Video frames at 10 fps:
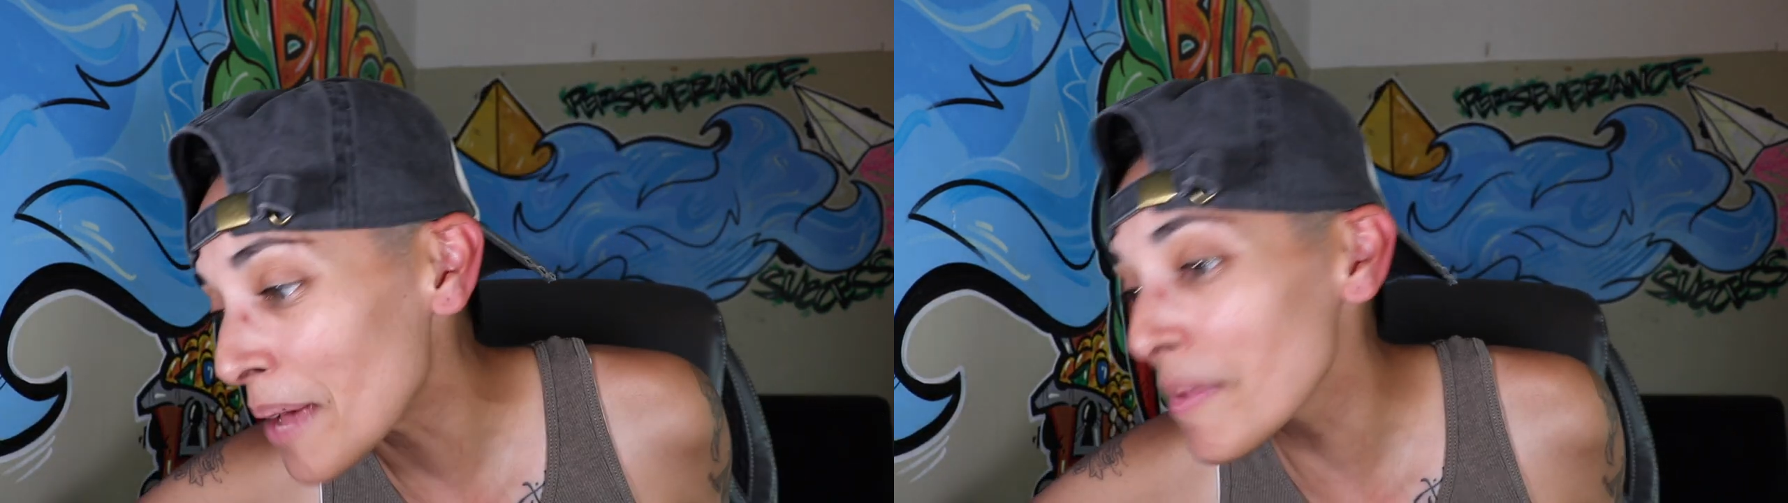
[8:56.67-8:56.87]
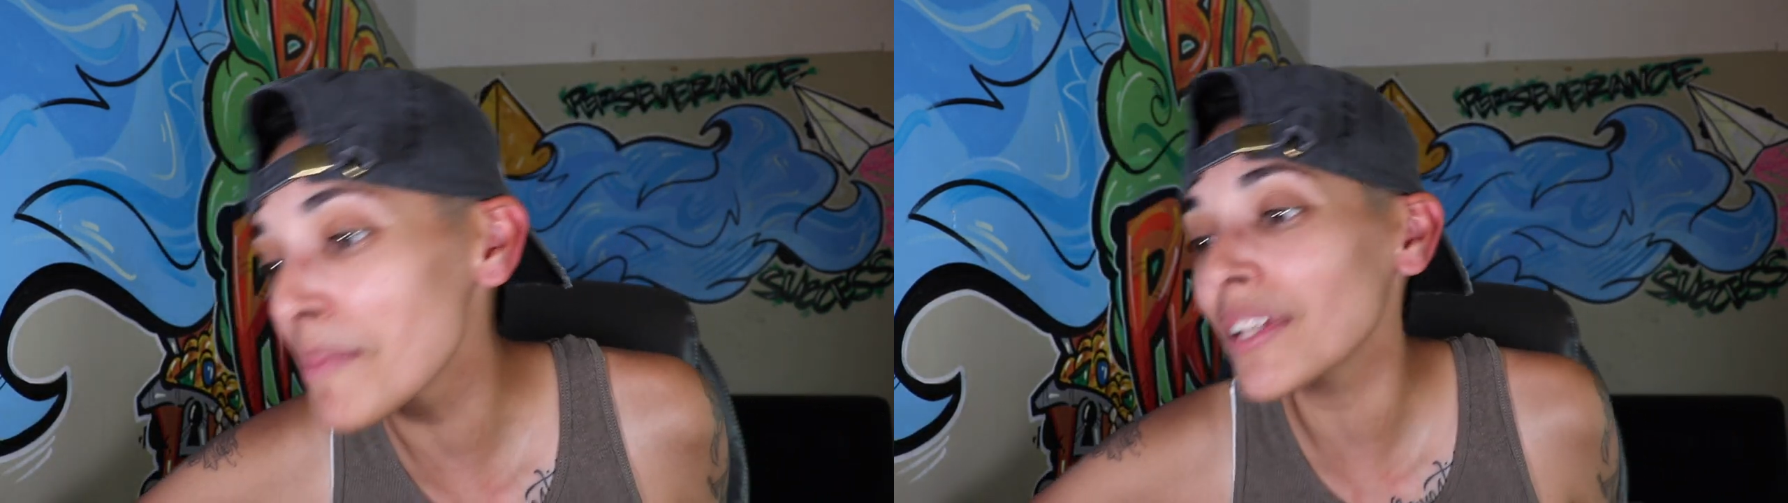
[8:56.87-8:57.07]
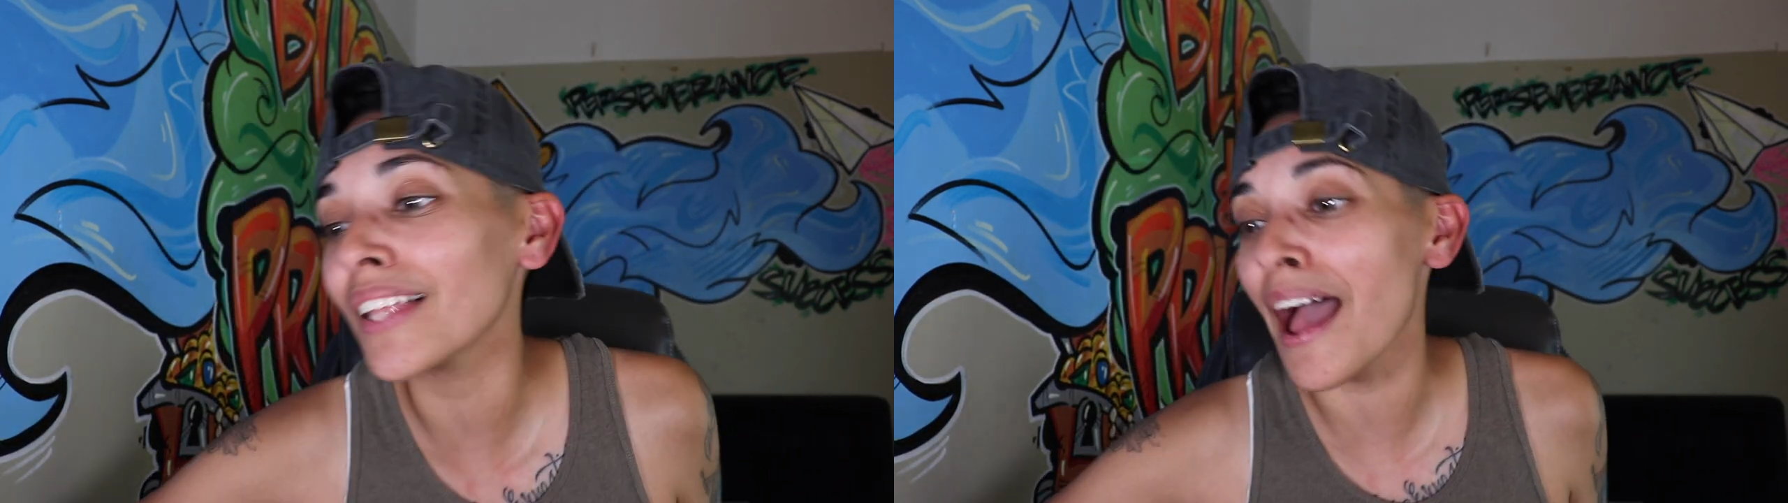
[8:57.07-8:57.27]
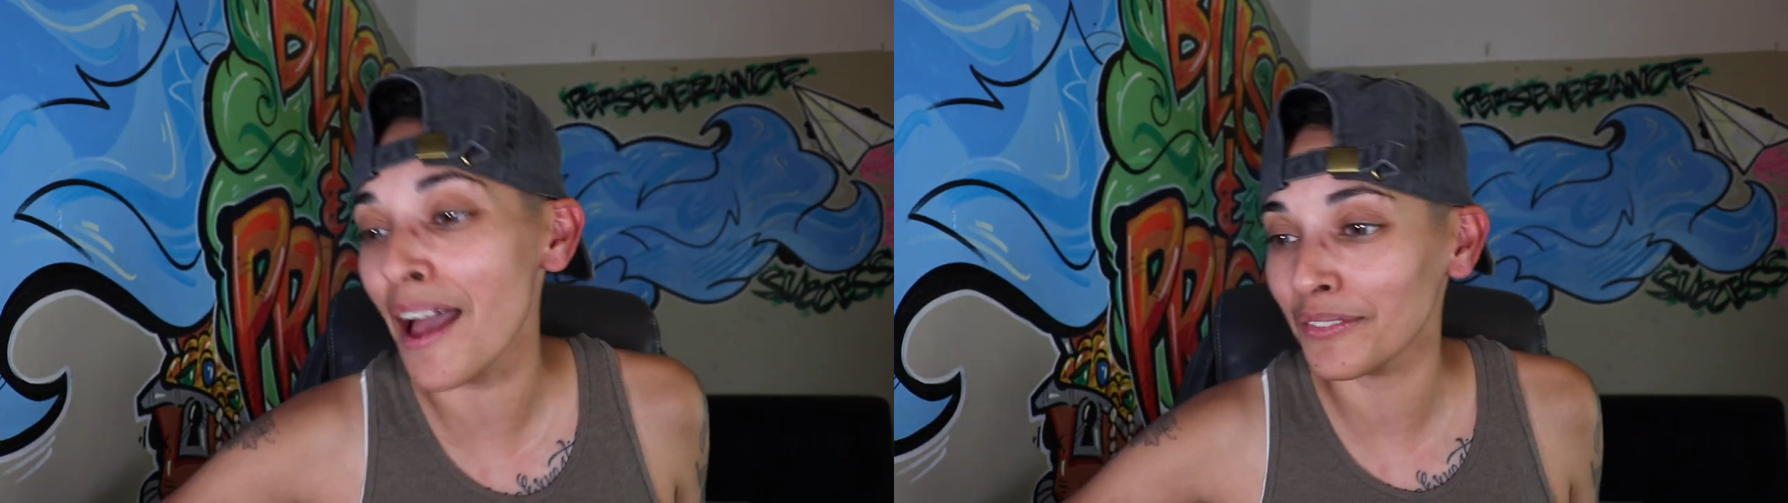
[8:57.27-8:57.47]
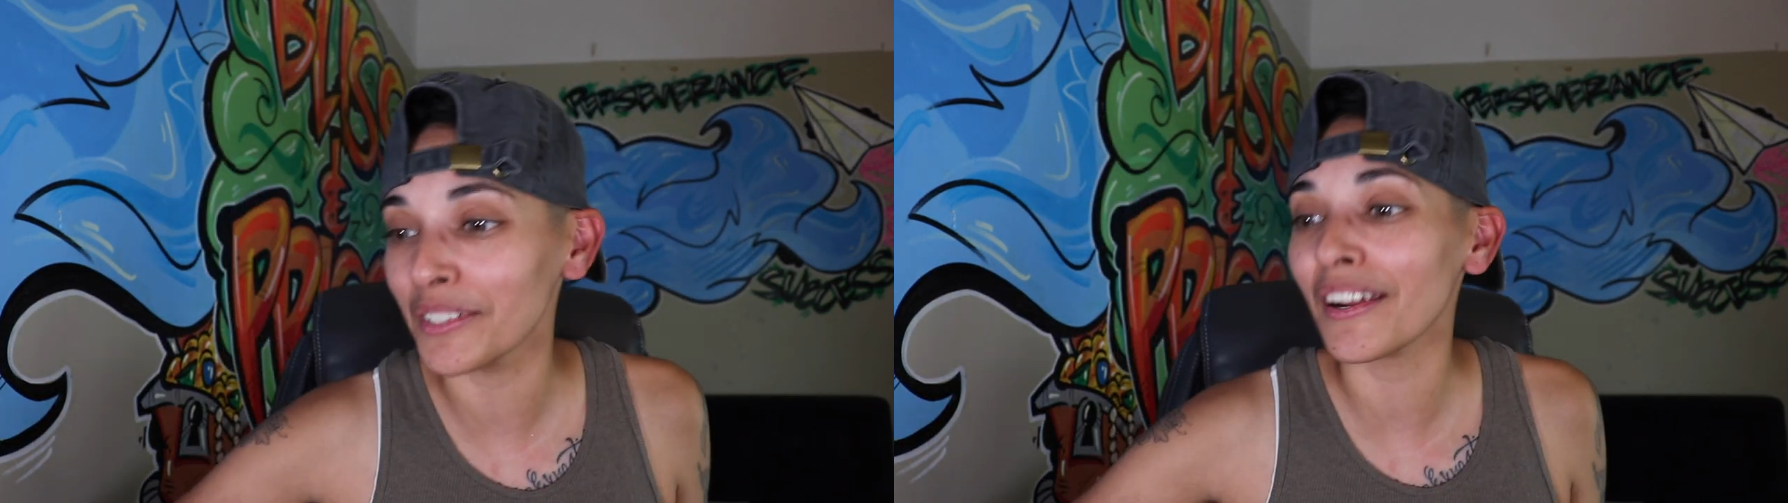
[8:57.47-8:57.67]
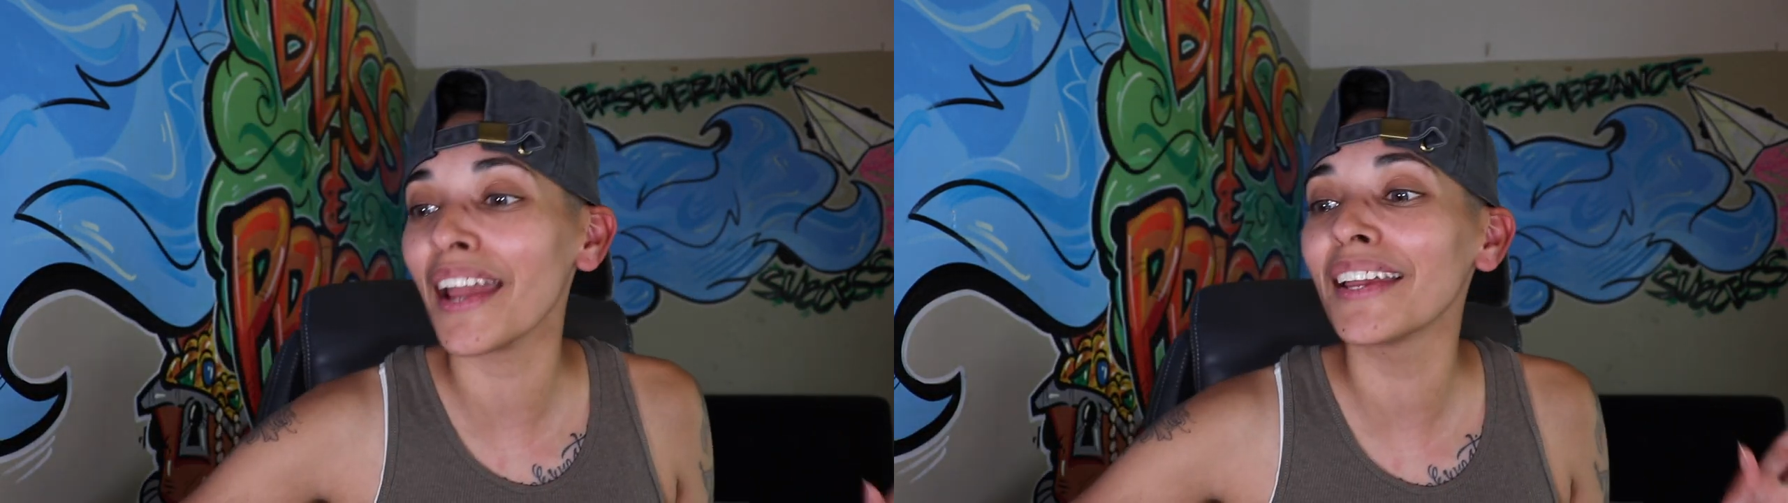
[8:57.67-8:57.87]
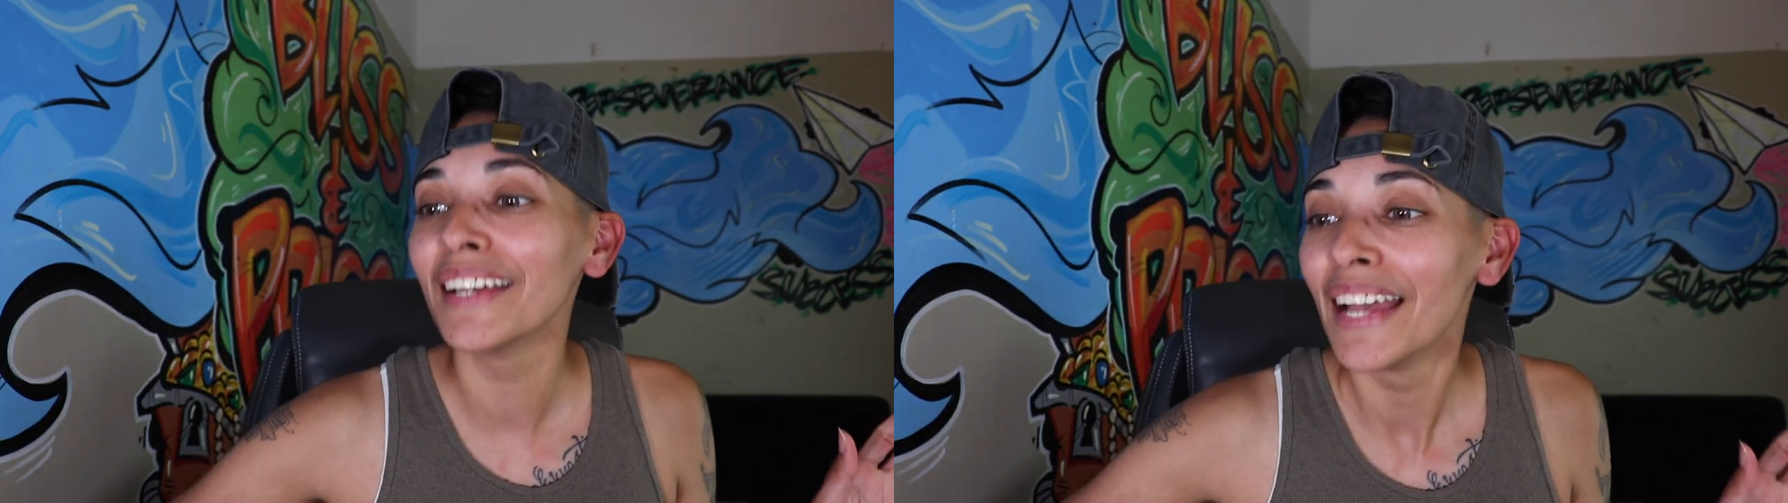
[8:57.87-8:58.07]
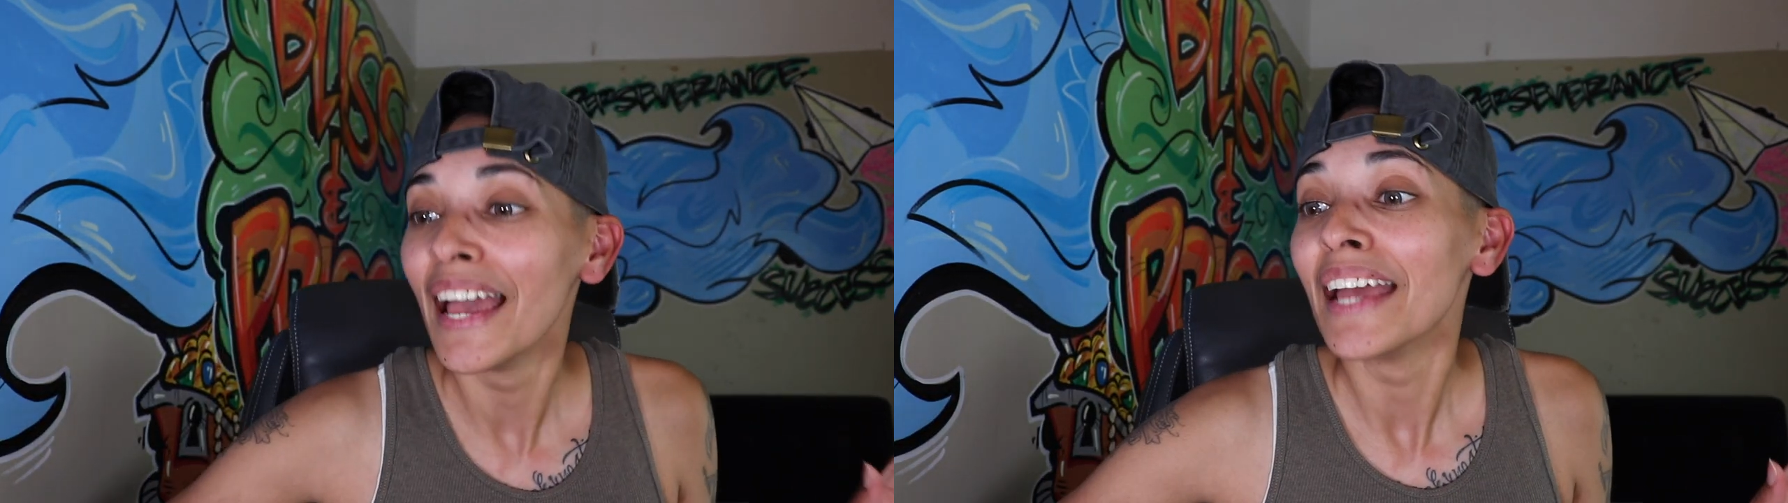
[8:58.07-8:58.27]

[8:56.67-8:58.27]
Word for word: That made me laugh. All right.